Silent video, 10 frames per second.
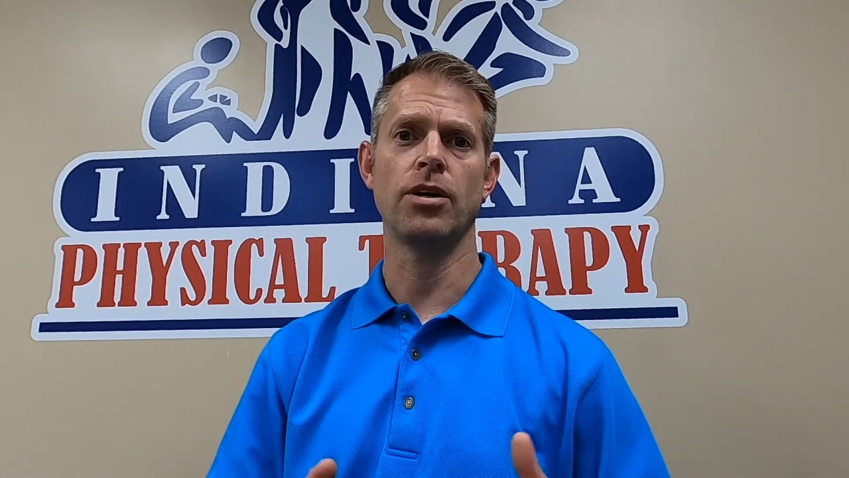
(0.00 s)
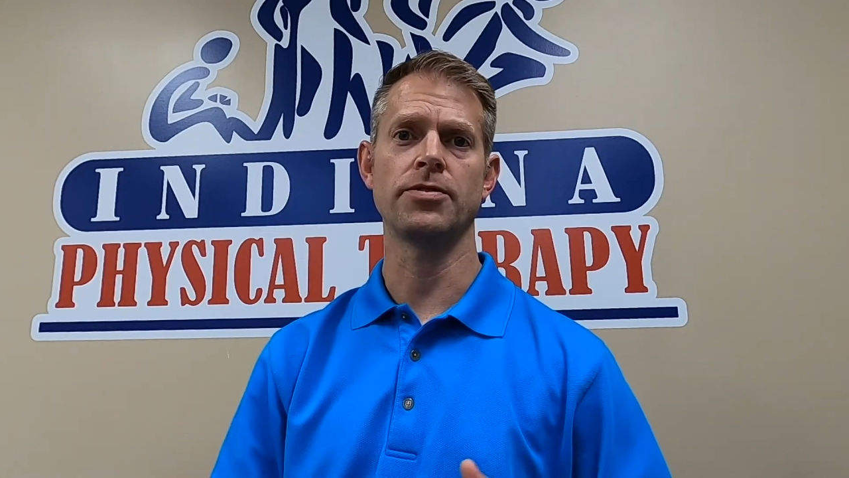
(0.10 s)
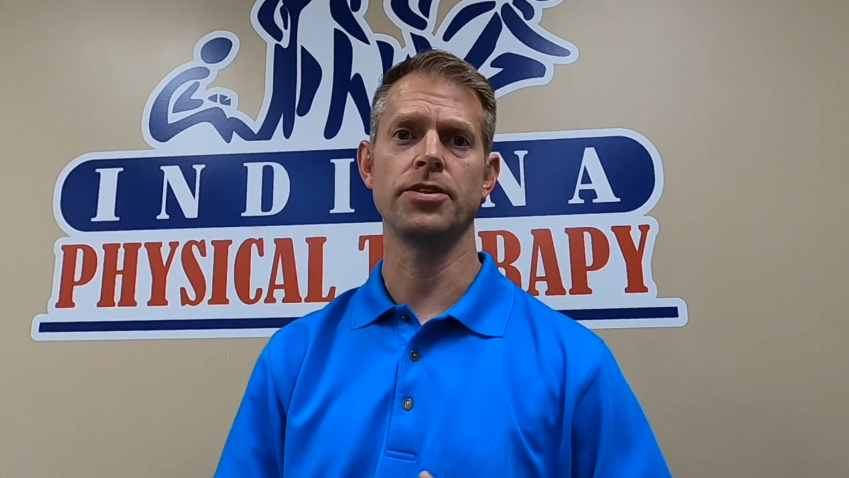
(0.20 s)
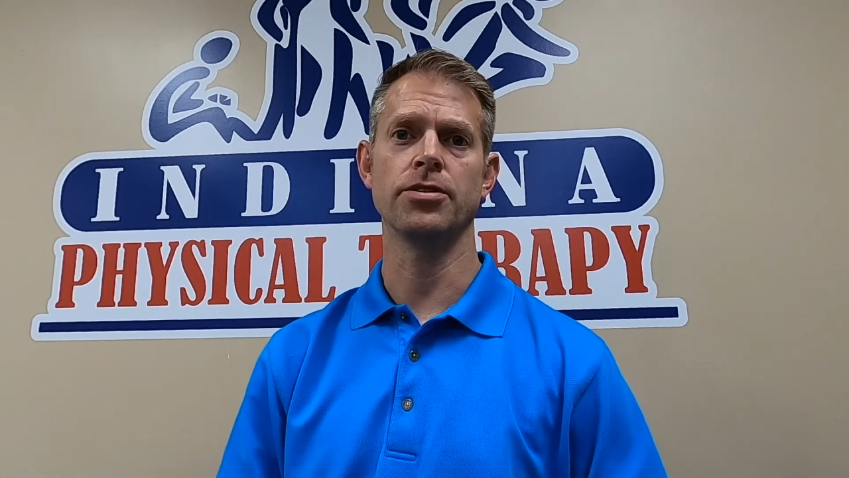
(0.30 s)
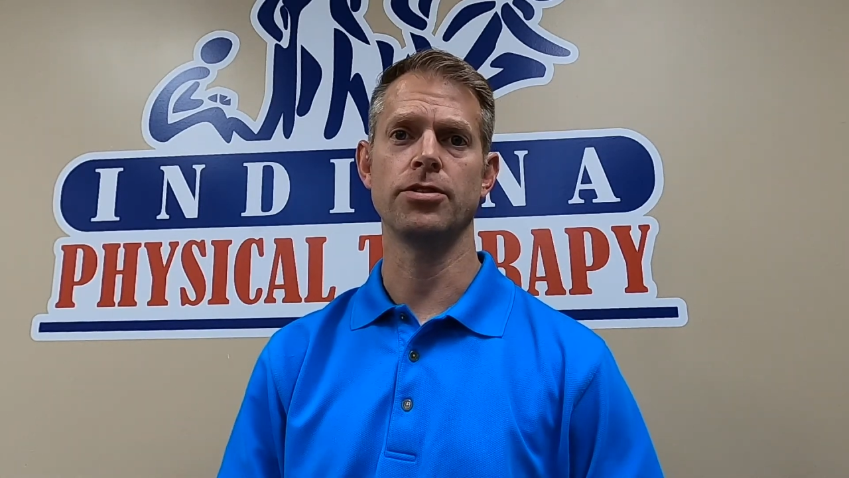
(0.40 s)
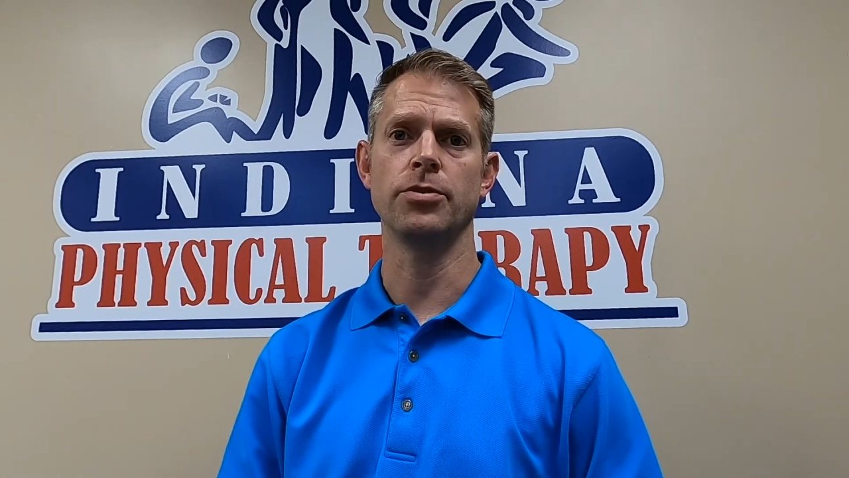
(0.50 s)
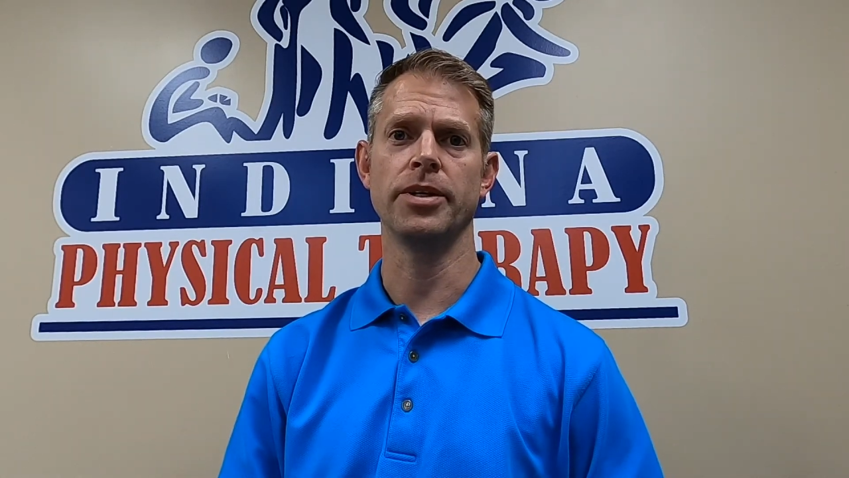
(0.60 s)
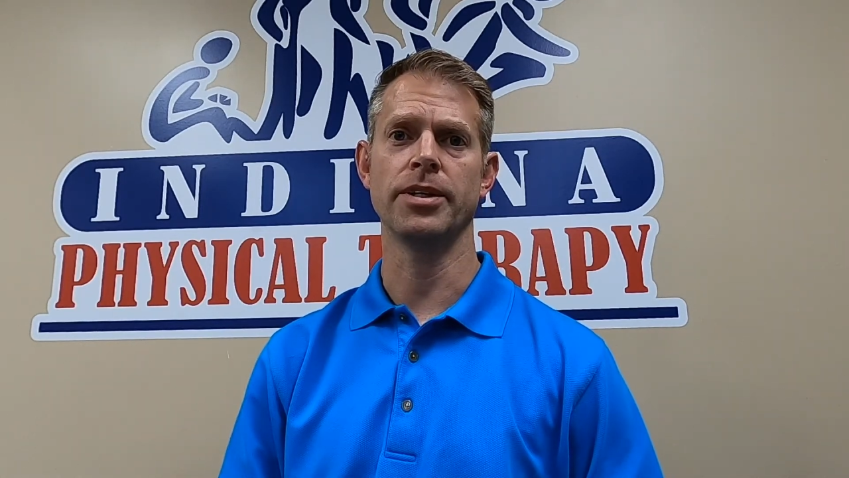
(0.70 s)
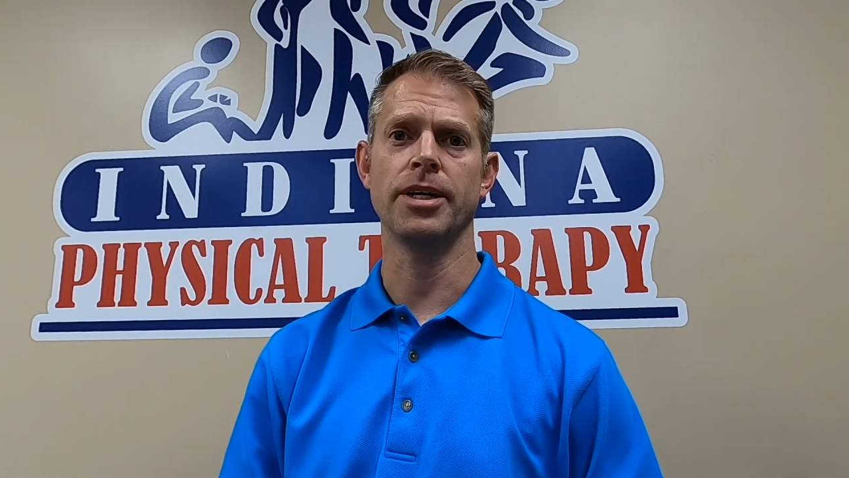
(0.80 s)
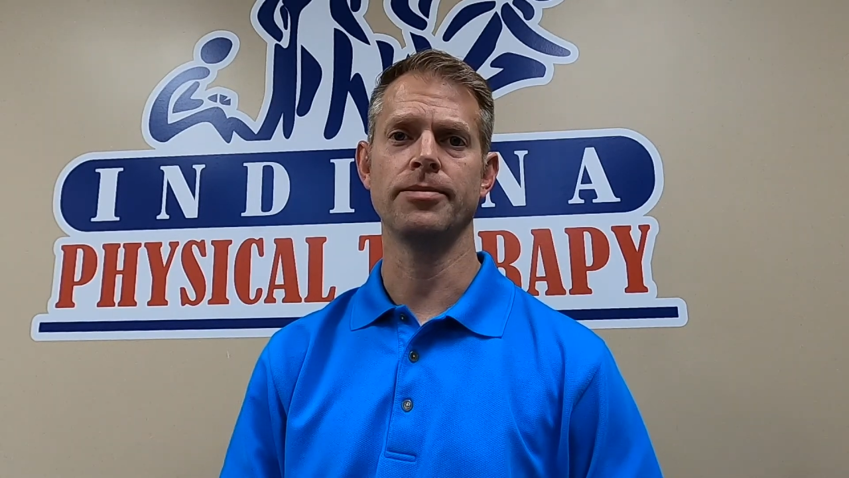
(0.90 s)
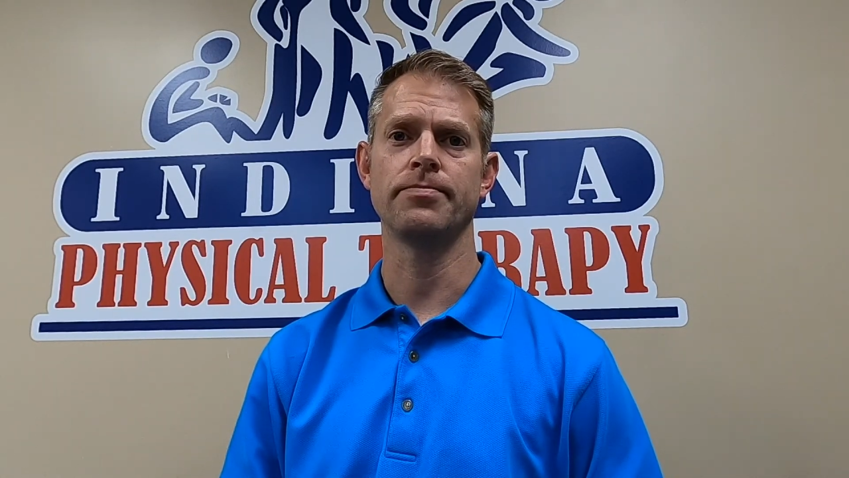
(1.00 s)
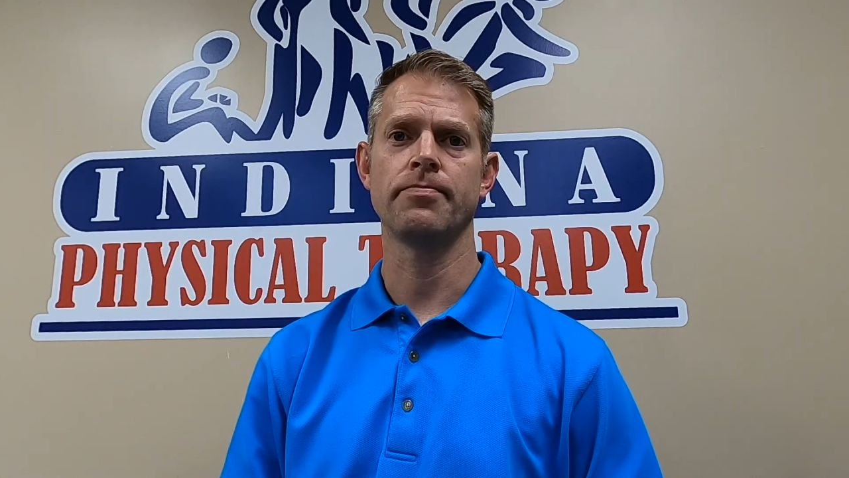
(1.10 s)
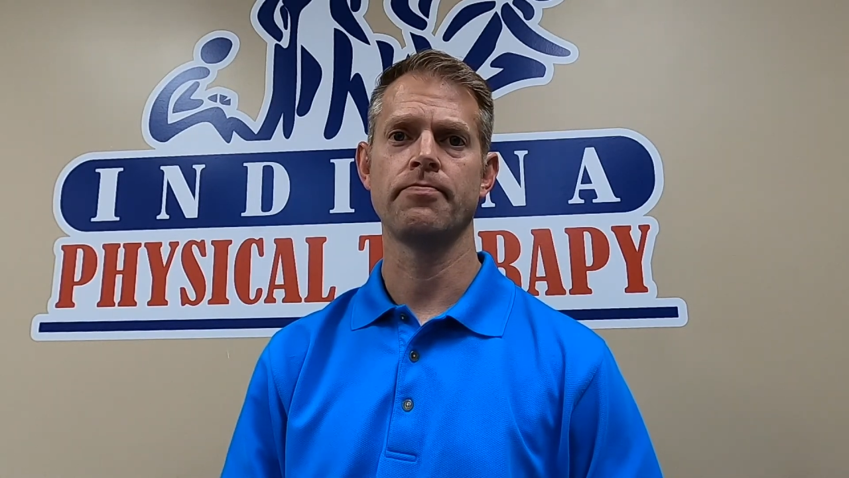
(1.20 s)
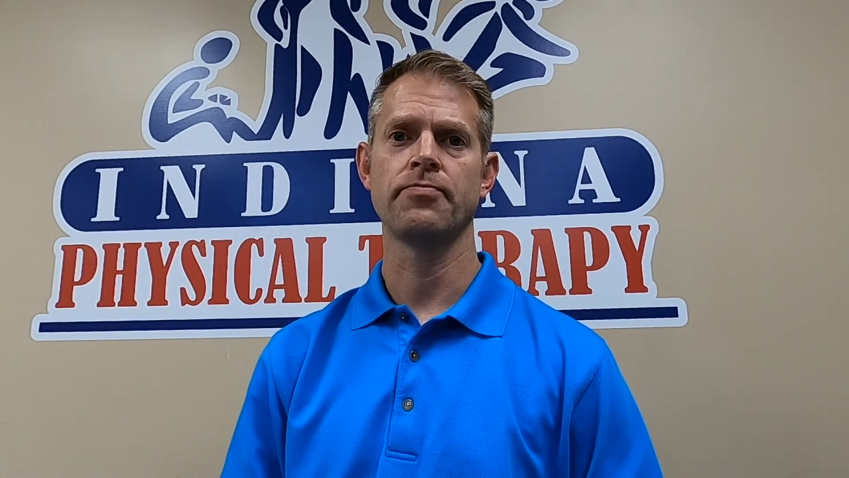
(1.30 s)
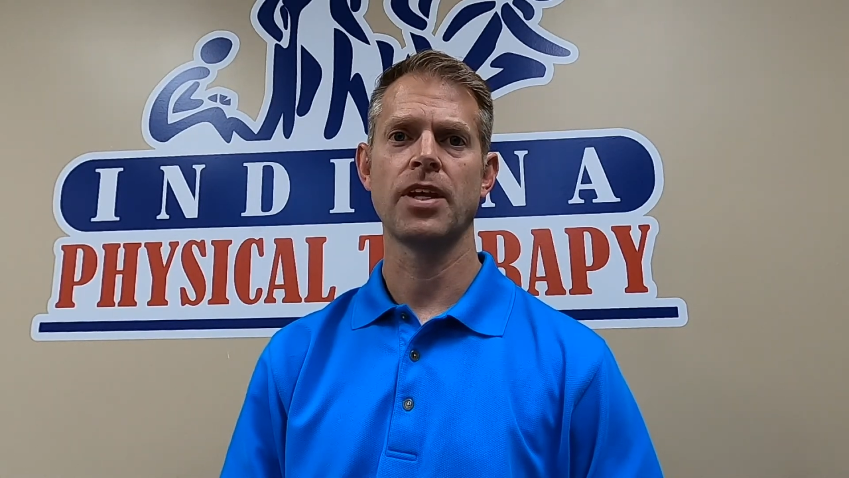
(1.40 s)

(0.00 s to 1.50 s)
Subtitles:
often you're doing that.